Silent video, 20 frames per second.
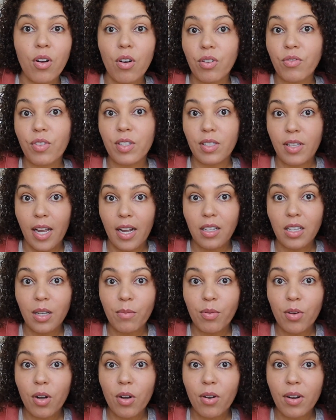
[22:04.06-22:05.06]
own
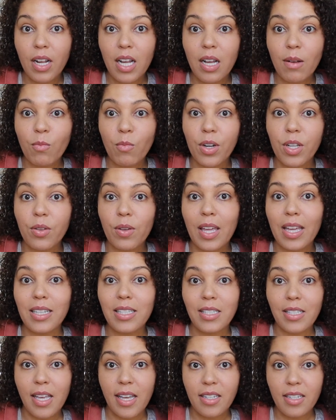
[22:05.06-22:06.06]
recycling program where you
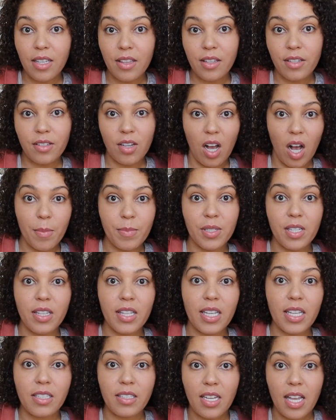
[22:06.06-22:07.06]
can send in the tops of
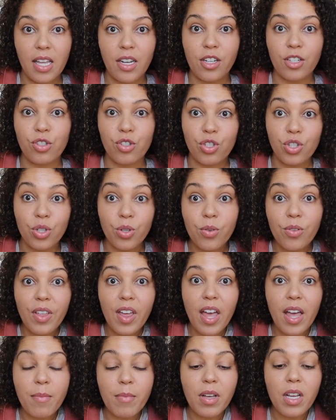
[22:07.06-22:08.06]
the containers to
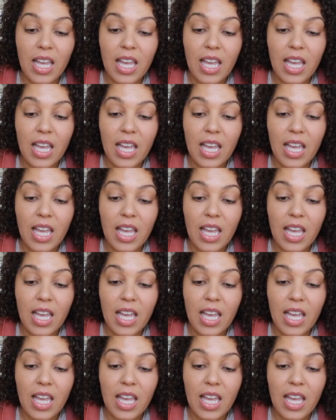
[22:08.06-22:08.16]
them